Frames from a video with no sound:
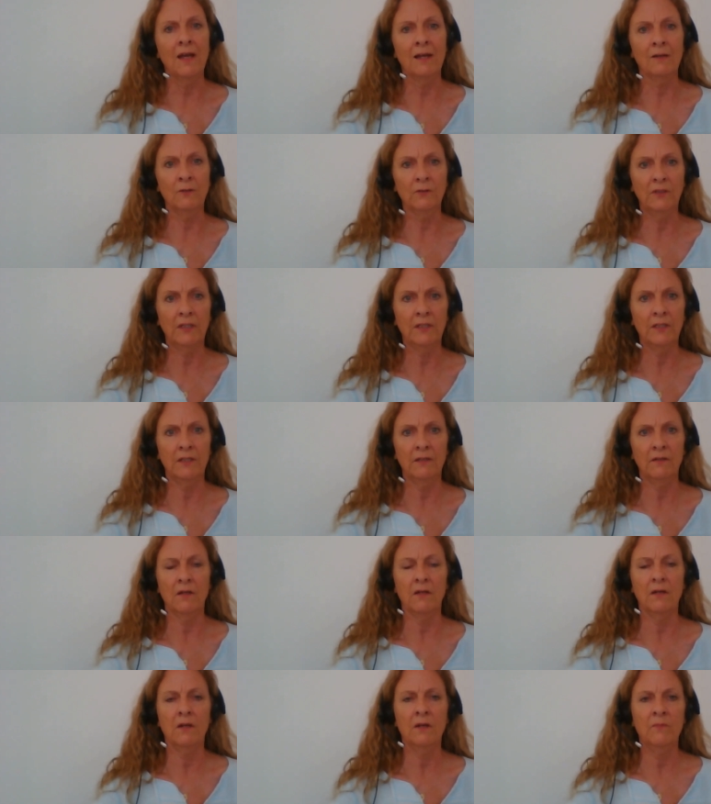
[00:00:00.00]

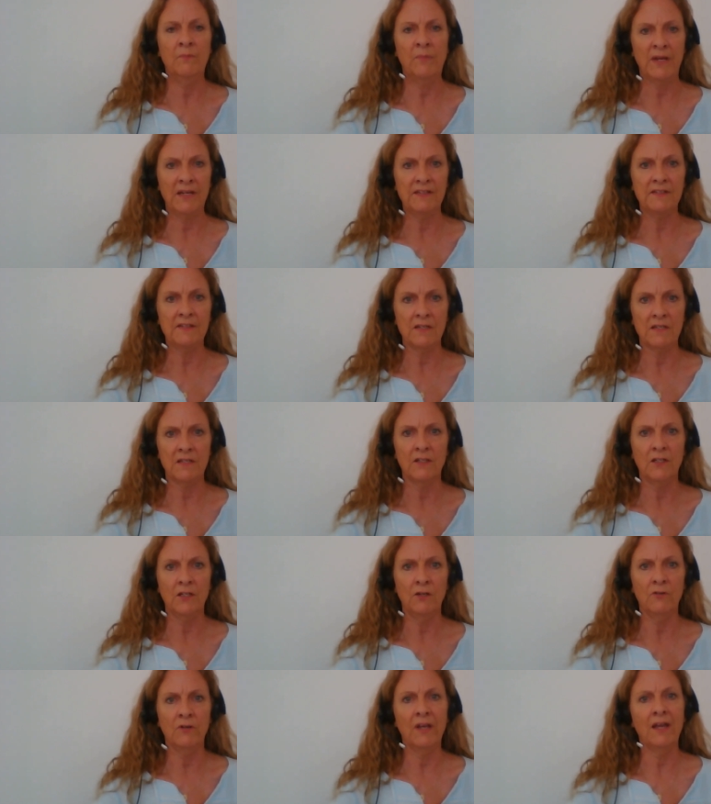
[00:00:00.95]
outlet based in
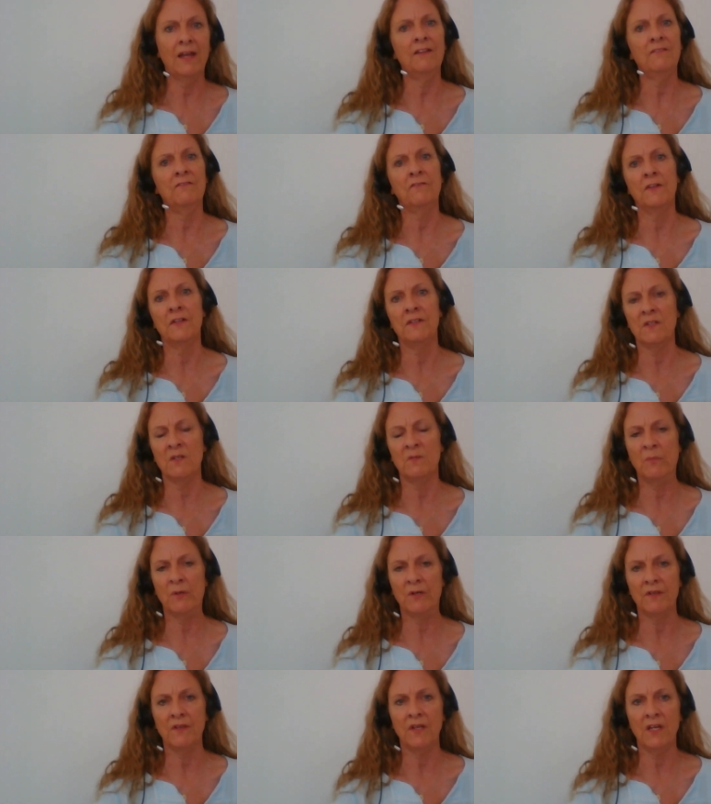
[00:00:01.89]
the UK,
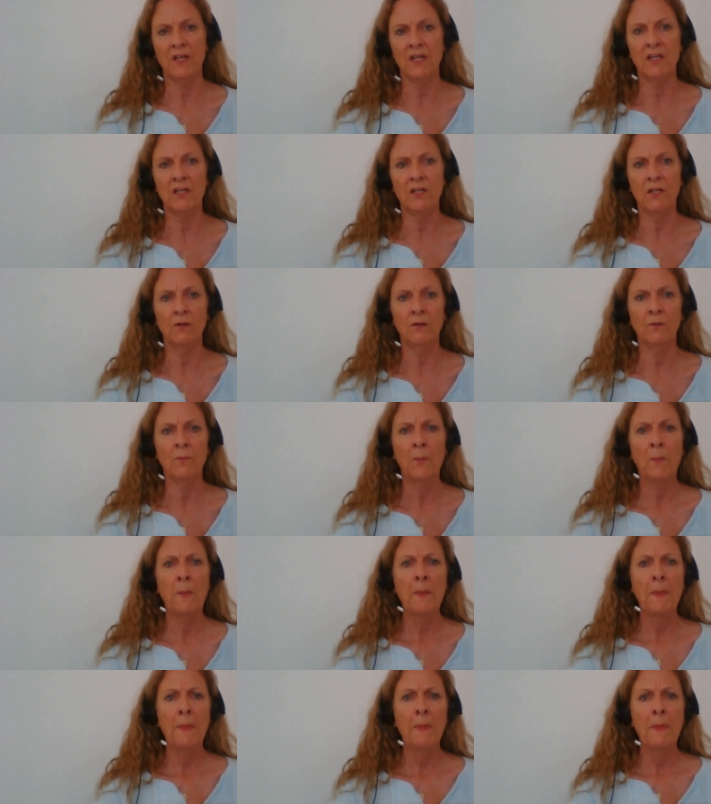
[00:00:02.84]
funded by the EU.